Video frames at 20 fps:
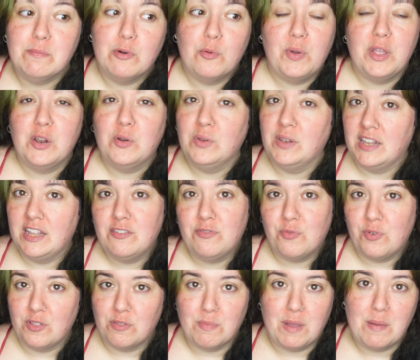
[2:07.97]
but we don't
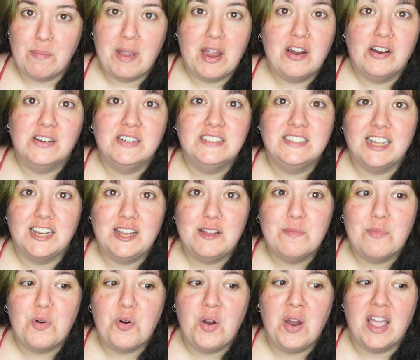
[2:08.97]
live with my parents
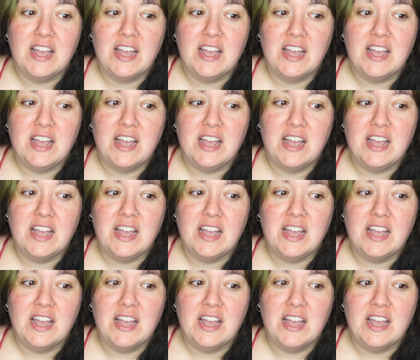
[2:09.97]
anymore.